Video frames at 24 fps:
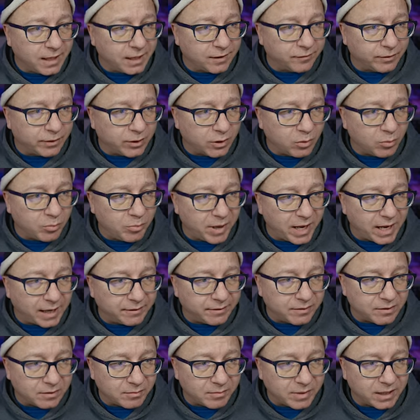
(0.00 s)
If we go
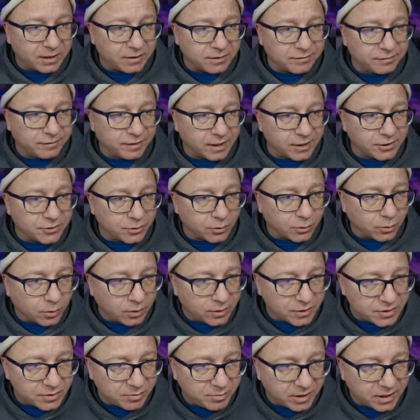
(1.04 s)
back to the manufacturer
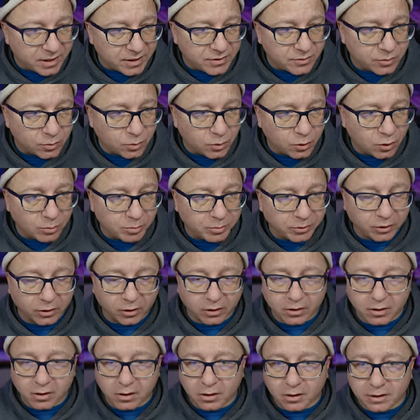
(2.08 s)
workspace, we'll open
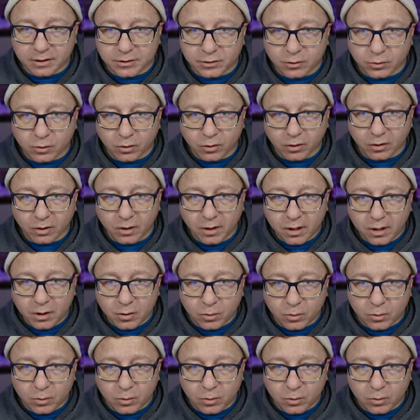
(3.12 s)
our contour,